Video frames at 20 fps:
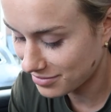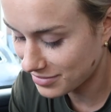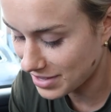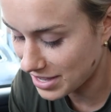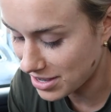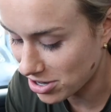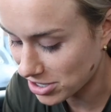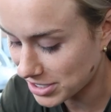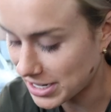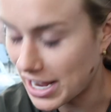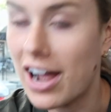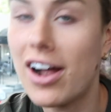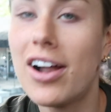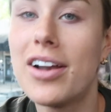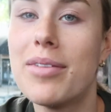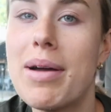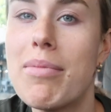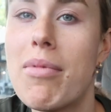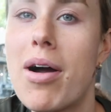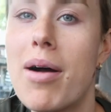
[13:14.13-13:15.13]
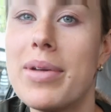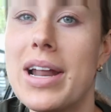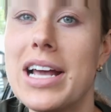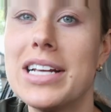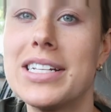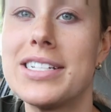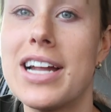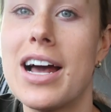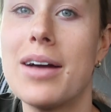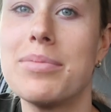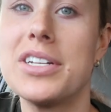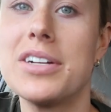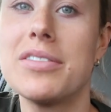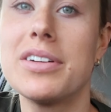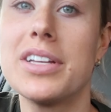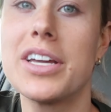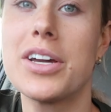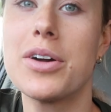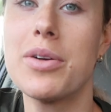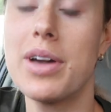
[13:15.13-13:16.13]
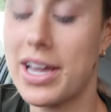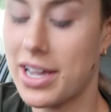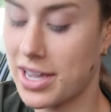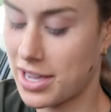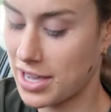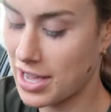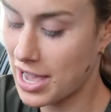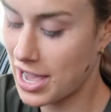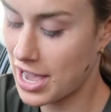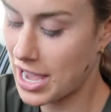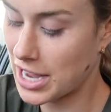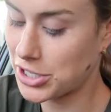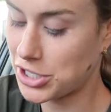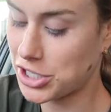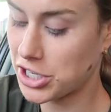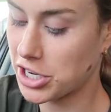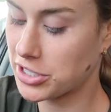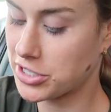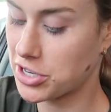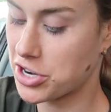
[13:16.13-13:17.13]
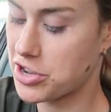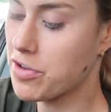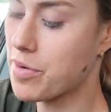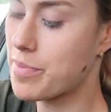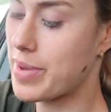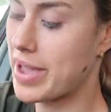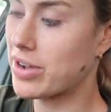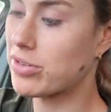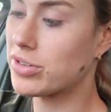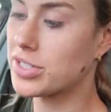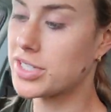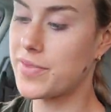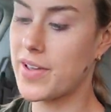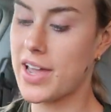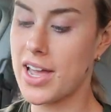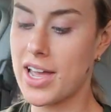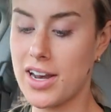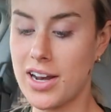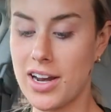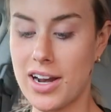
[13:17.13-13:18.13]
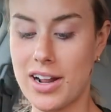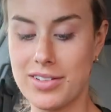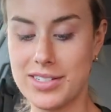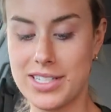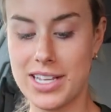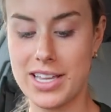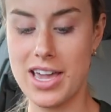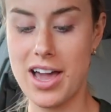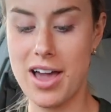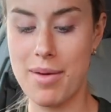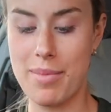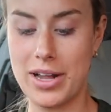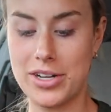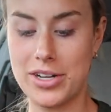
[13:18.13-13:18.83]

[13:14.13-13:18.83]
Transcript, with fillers: in our town, and my mom and I stopped here really quick, and she goes, are you a Bengals fan? And I was like, yeah, I'm